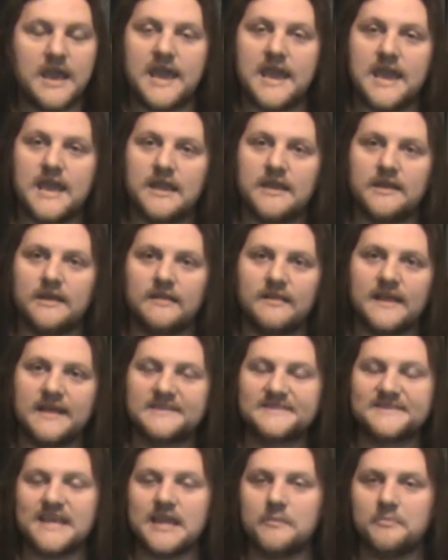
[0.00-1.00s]
And
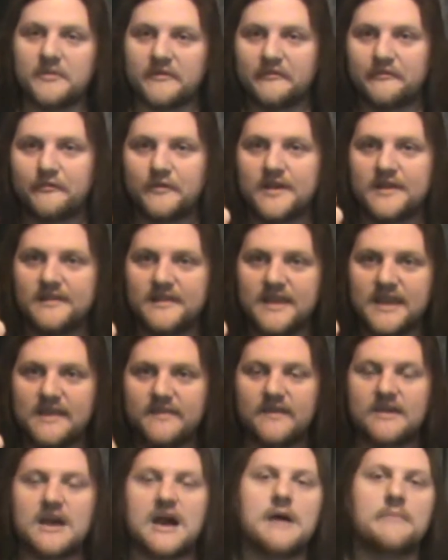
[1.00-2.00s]
let's keep it
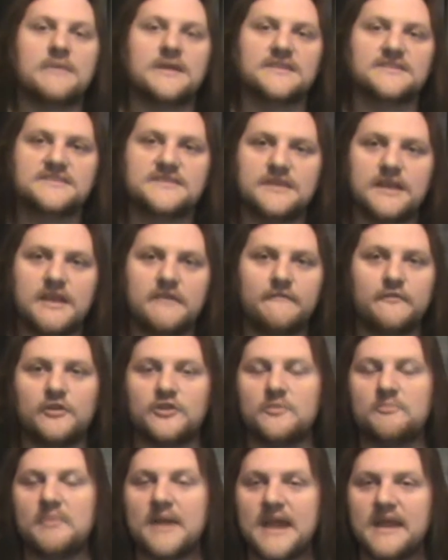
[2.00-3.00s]
friendly in the comments. If
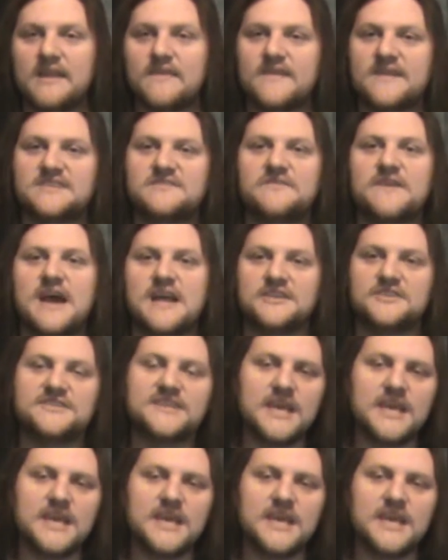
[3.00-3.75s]
you're debating, that's fine.